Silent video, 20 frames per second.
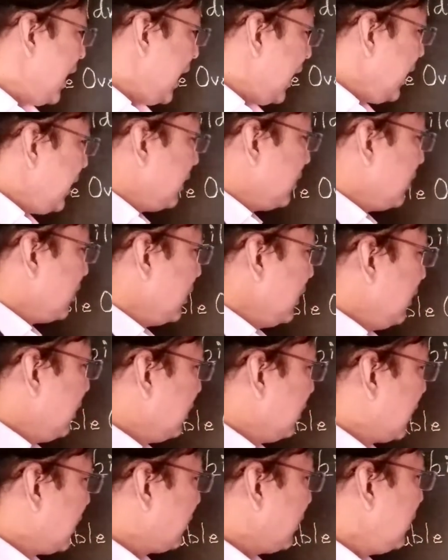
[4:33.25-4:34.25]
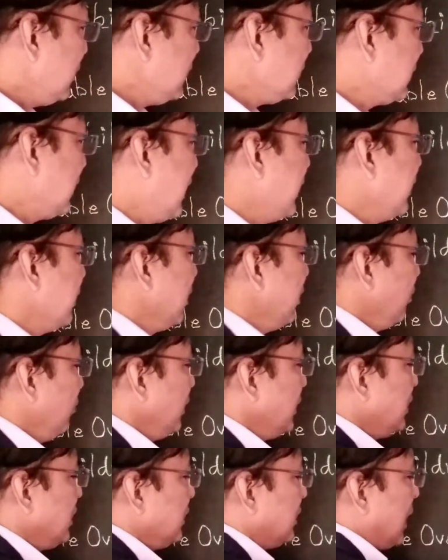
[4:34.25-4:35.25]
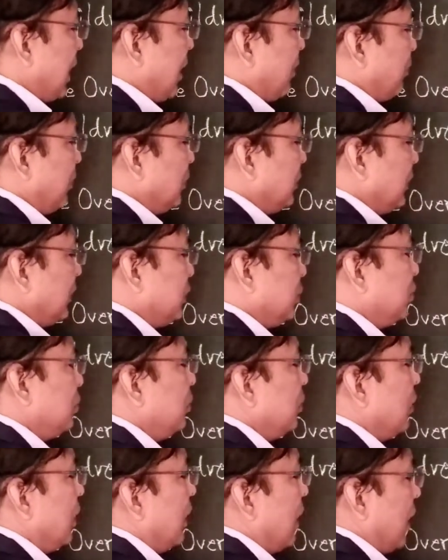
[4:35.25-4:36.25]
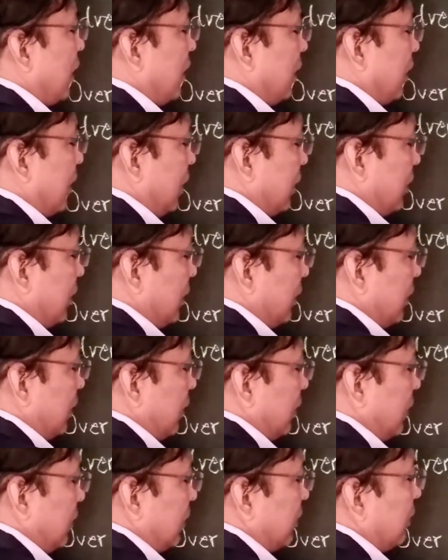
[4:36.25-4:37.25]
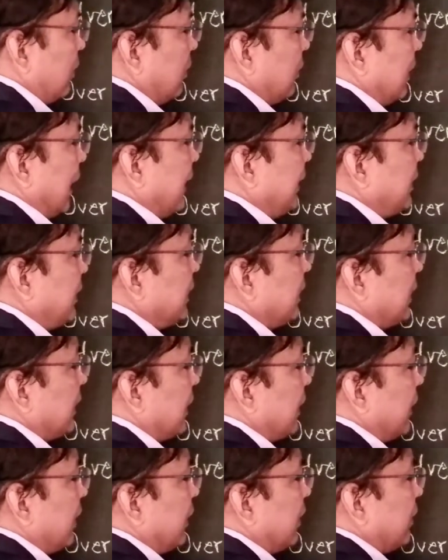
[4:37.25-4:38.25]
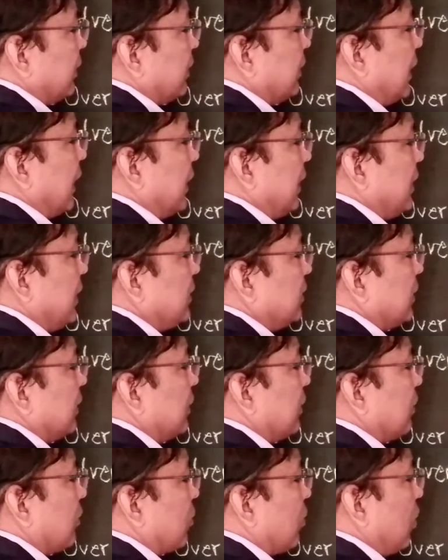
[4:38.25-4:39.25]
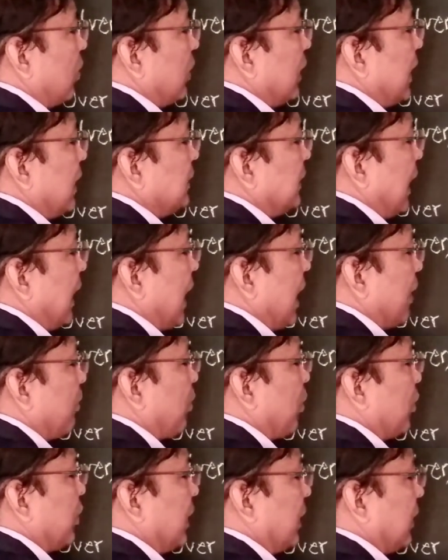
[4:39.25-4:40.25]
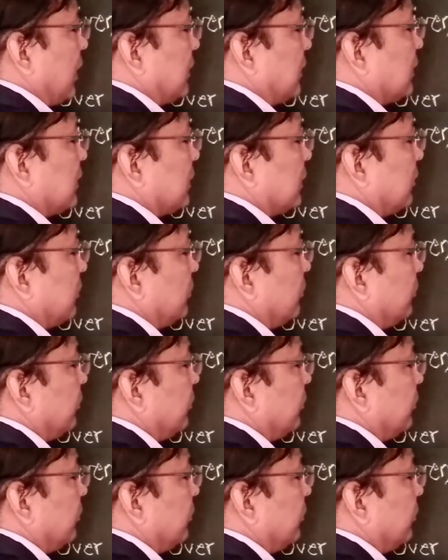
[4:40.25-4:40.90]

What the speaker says: And the third side, which is opposite to 90 degree, that is called as hypotenuse.